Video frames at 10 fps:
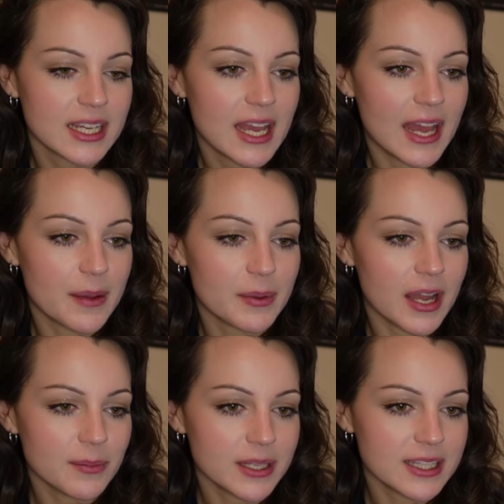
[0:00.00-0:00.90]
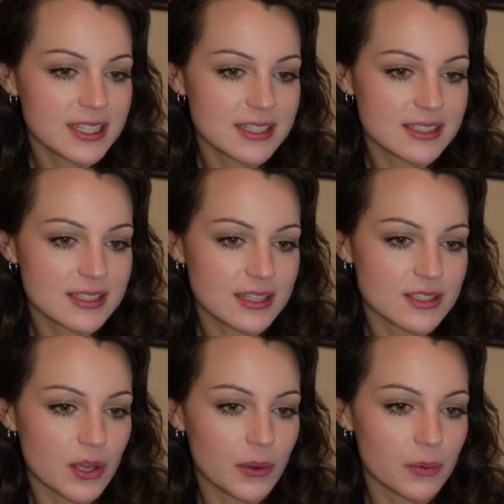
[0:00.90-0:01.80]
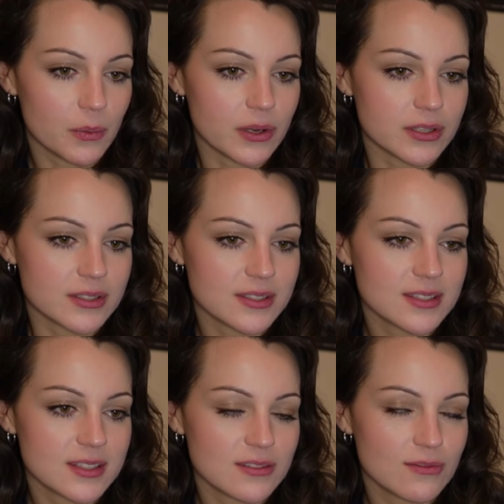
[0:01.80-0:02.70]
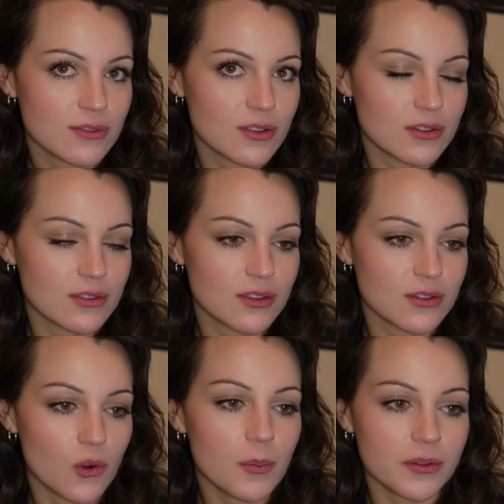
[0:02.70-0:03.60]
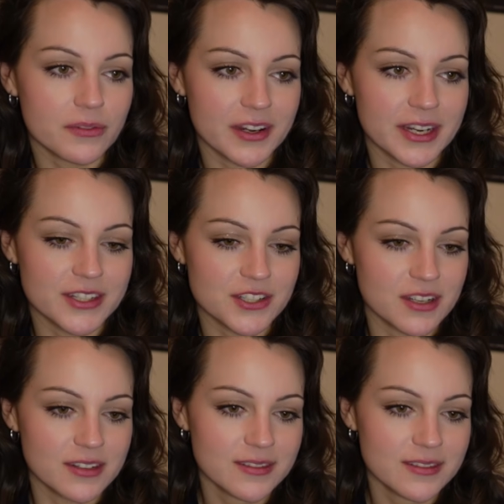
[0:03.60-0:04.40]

But I played this as though it was the normal variation.